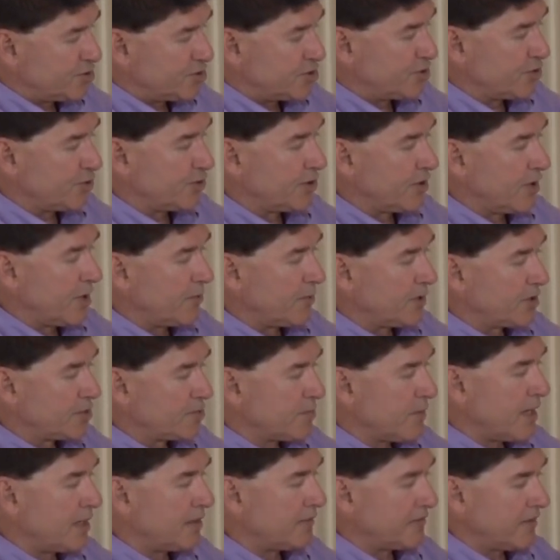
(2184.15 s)
to show you how
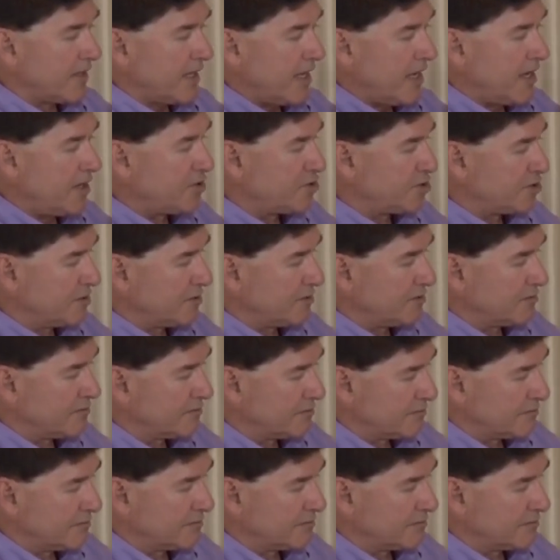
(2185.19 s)
much modification.